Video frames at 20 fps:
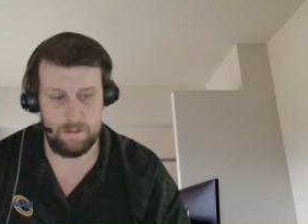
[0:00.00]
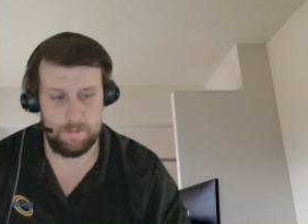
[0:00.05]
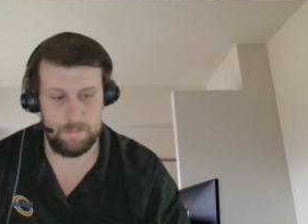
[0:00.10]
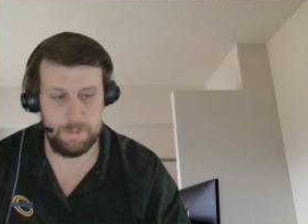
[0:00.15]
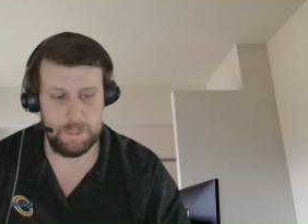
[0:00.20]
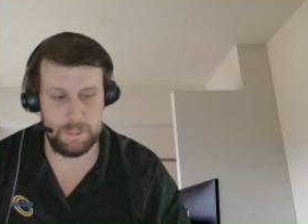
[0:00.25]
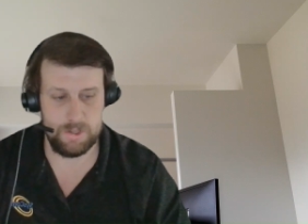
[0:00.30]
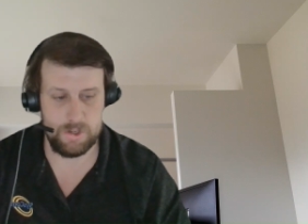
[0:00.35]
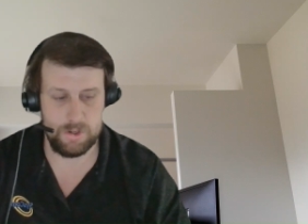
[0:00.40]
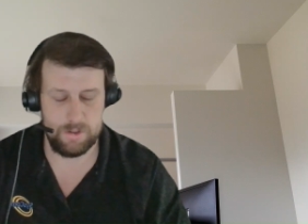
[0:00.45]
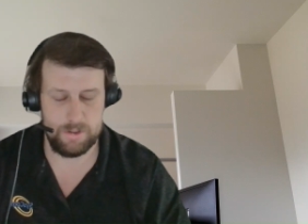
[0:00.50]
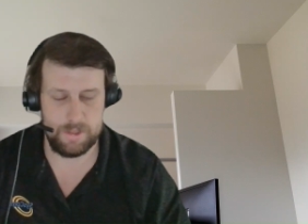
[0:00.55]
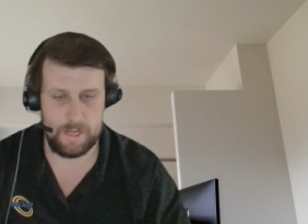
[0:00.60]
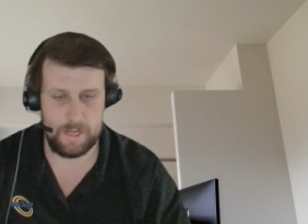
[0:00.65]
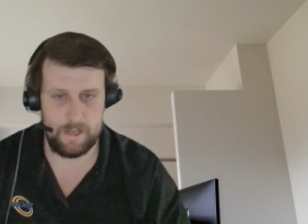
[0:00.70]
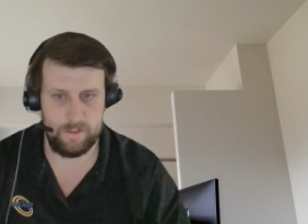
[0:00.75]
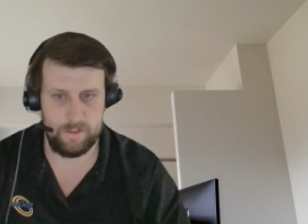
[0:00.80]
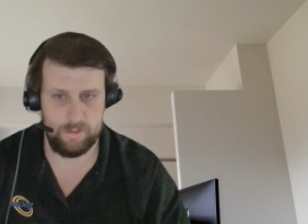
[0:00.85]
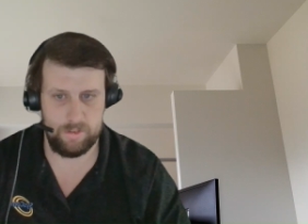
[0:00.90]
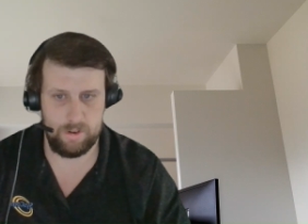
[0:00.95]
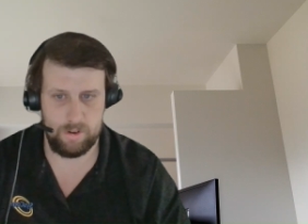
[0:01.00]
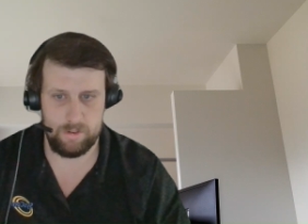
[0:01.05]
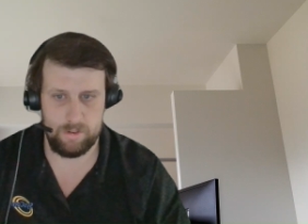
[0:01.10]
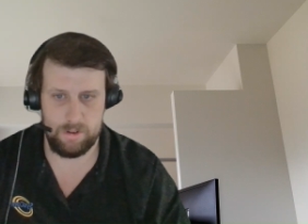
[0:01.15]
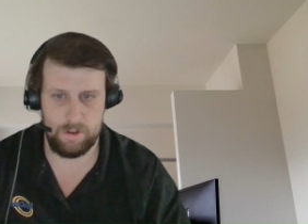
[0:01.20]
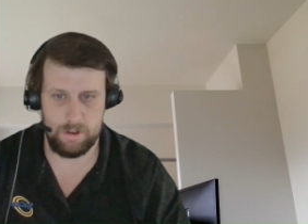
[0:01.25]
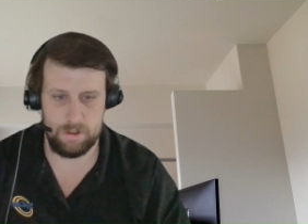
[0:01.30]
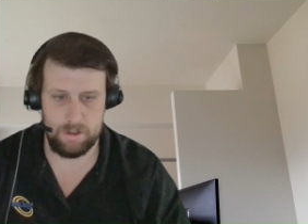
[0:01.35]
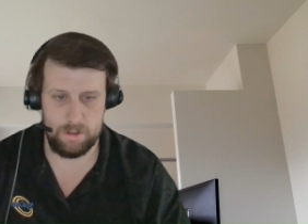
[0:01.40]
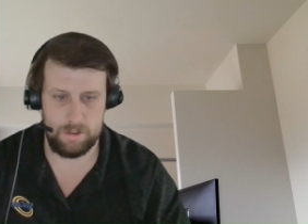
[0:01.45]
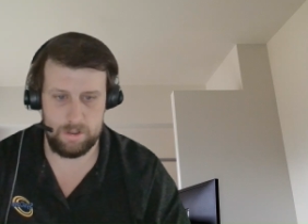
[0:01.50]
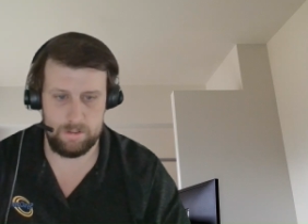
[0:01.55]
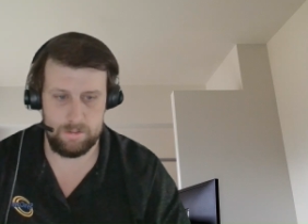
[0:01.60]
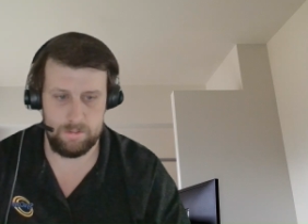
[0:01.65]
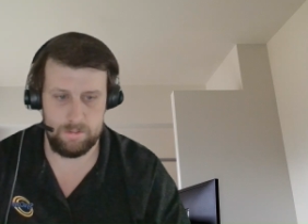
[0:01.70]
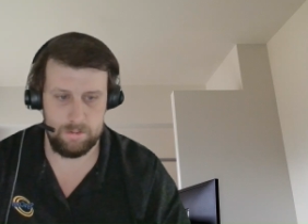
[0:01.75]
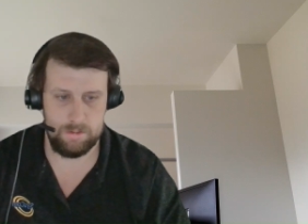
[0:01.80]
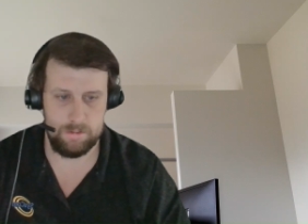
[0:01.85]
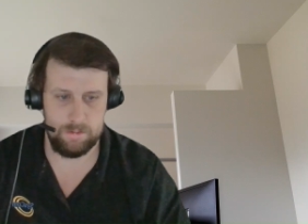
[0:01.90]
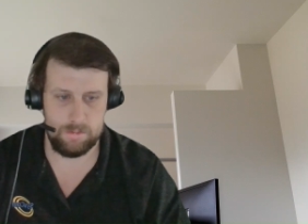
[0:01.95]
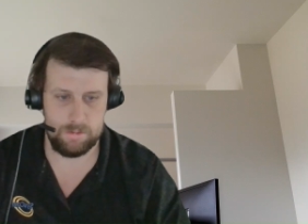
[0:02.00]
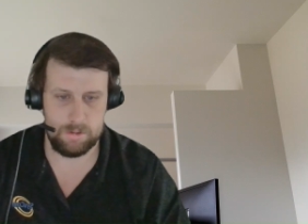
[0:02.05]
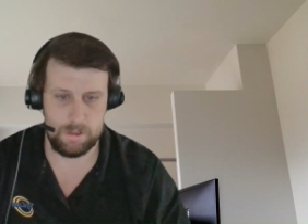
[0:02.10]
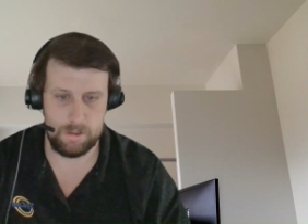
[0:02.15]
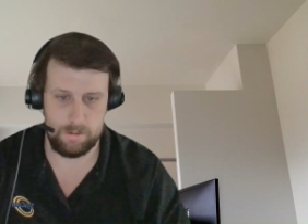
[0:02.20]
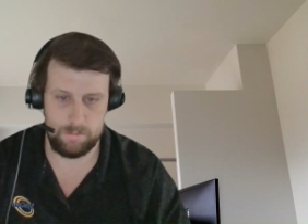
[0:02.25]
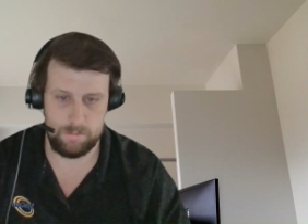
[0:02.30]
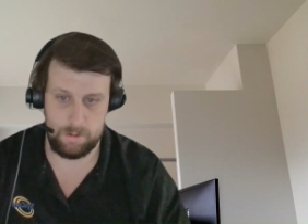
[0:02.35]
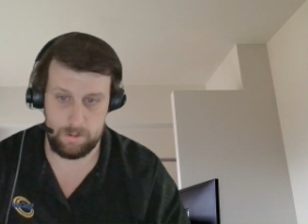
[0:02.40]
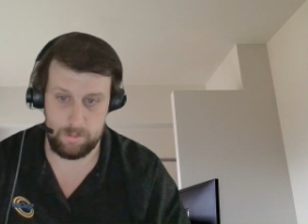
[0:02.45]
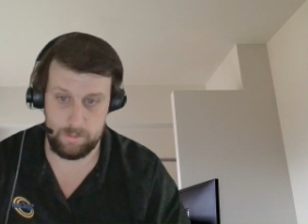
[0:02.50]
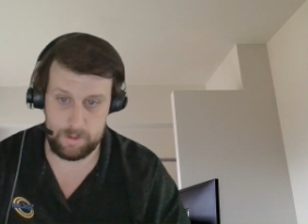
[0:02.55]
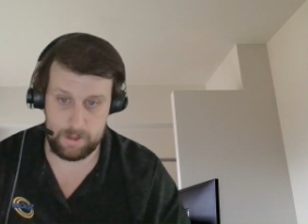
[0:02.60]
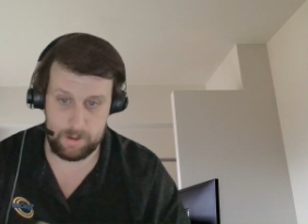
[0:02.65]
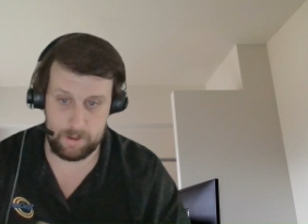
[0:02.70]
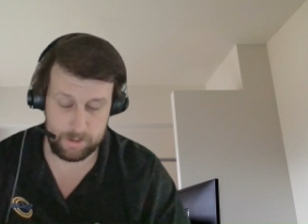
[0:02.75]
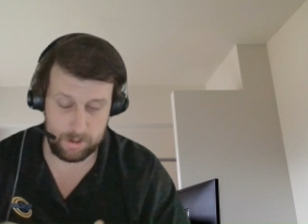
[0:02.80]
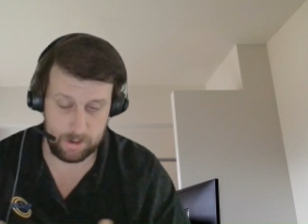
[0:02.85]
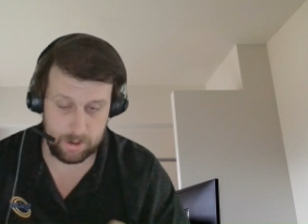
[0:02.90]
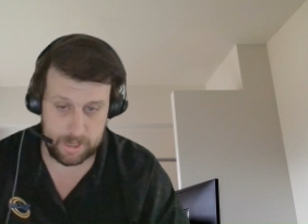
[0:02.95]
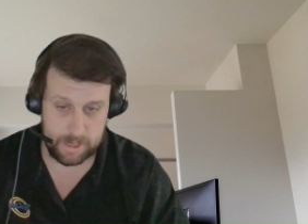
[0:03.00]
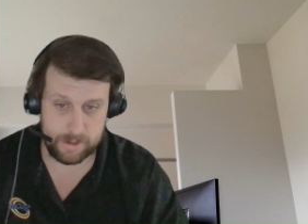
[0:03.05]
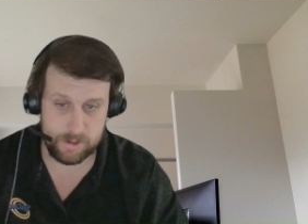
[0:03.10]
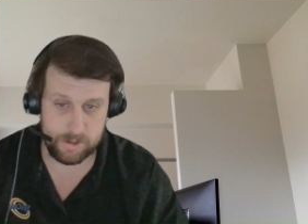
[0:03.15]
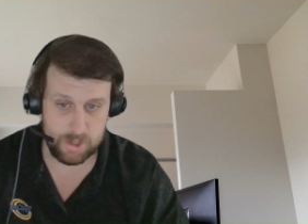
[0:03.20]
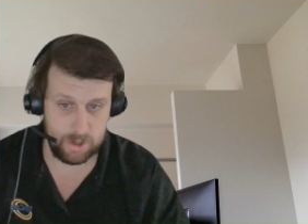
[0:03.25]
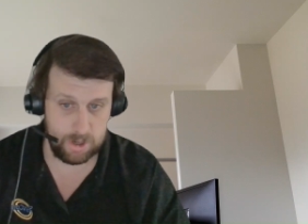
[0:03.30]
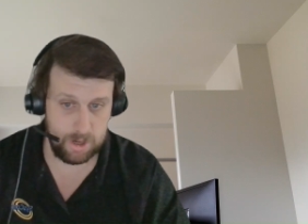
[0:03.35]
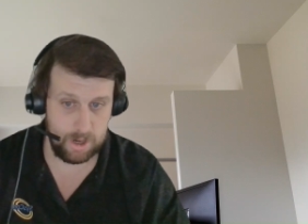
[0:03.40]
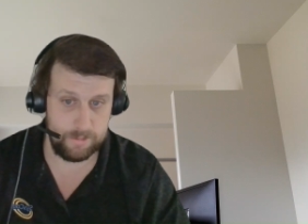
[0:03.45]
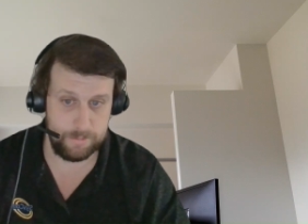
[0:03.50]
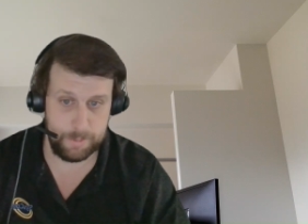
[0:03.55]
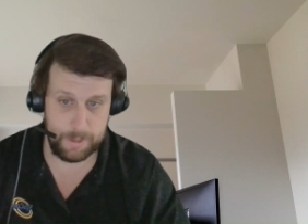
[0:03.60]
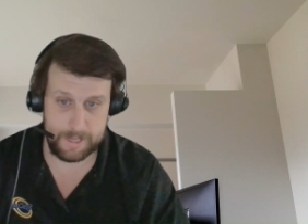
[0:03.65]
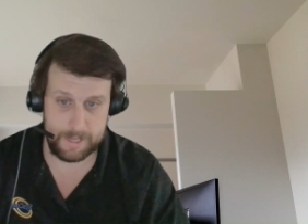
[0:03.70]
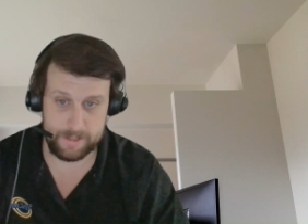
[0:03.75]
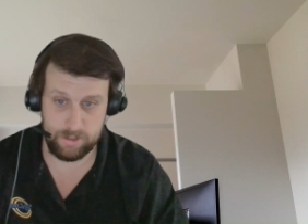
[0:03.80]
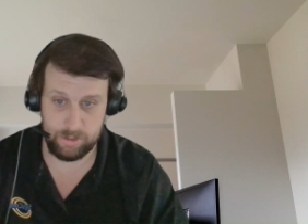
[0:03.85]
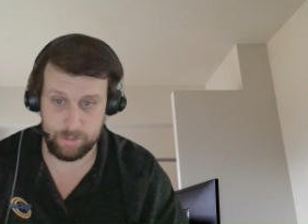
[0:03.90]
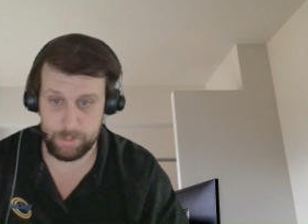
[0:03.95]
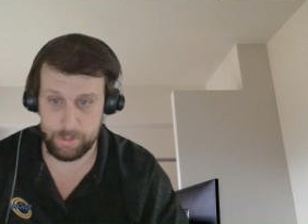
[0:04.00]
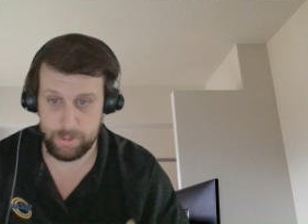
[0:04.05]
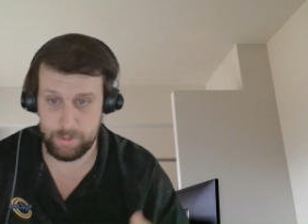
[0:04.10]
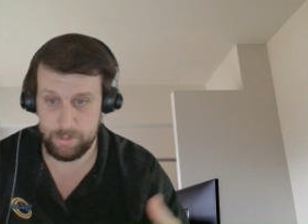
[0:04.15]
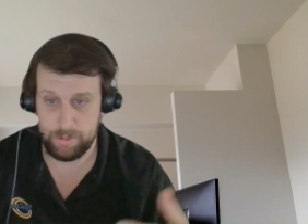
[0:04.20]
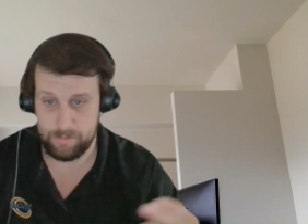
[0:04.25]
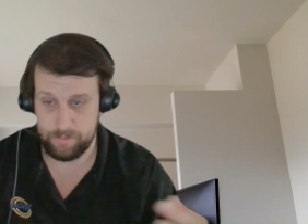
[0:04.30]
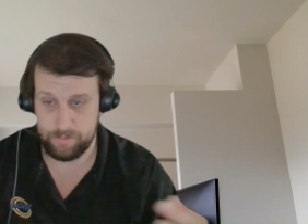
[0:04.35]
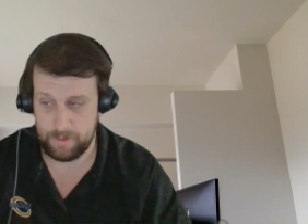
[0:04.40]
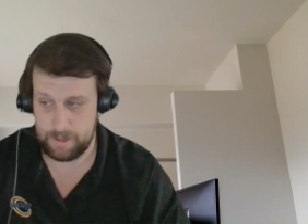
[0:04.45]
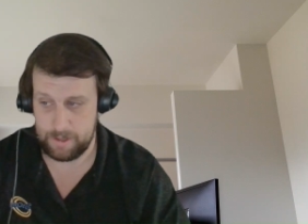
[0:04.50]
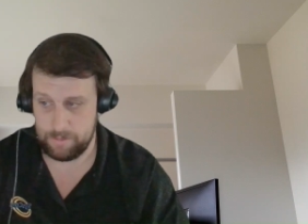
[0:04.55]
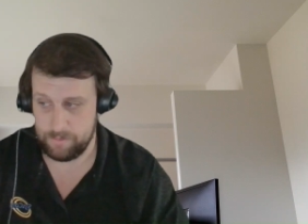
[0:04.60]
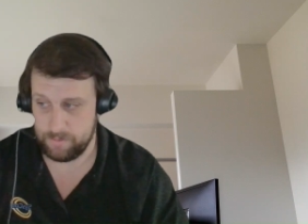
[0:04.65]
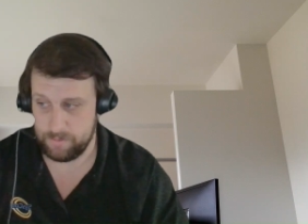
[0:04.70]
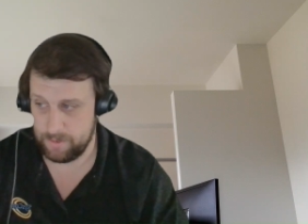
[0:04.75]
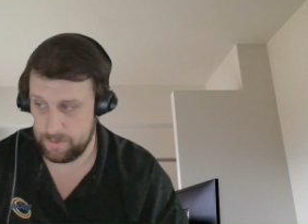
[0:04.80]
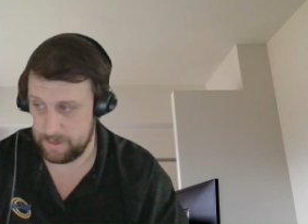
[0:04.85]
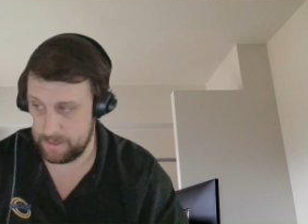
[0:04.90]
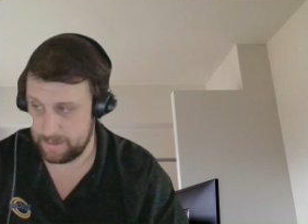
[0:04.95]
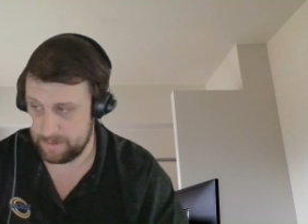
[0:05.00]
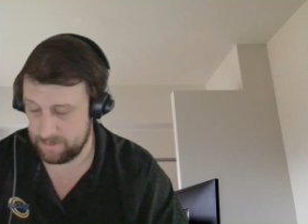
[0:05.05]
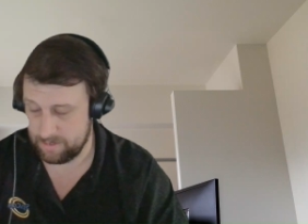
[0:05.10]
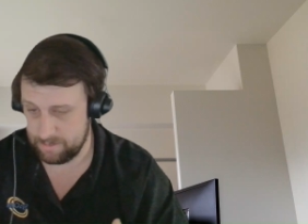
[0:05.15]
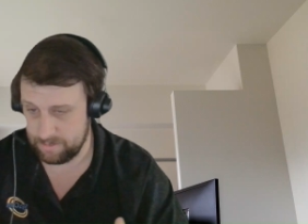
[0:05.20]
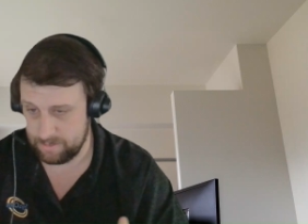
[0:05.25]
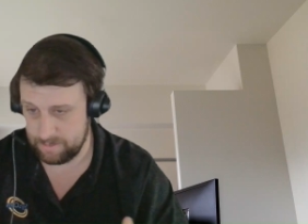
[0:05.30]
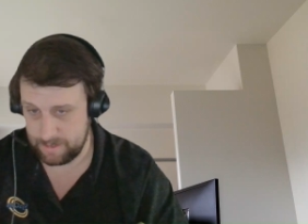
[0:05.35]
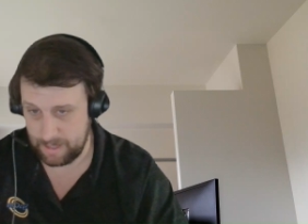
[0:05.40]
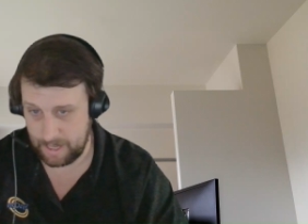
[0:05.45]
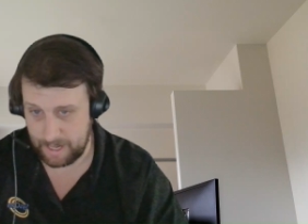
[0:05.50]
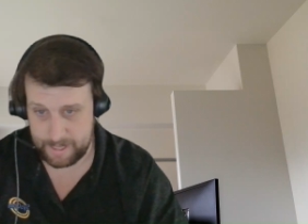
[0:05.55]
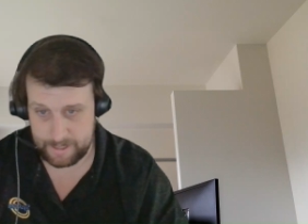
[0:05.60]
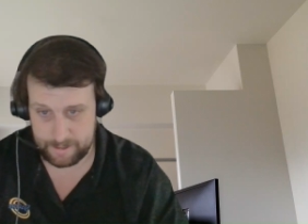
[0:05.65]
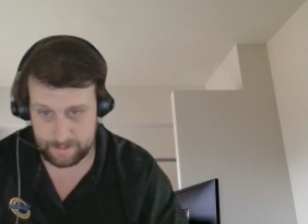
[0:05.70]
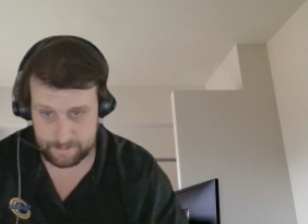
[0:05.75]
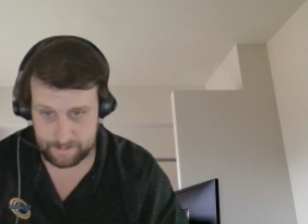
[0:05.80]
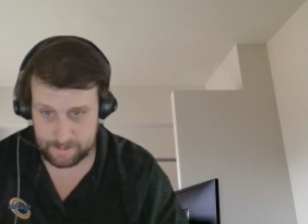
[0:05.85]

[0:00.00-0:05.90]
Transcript: Make sure that it's turned on, on your EHR if possible. If it's not,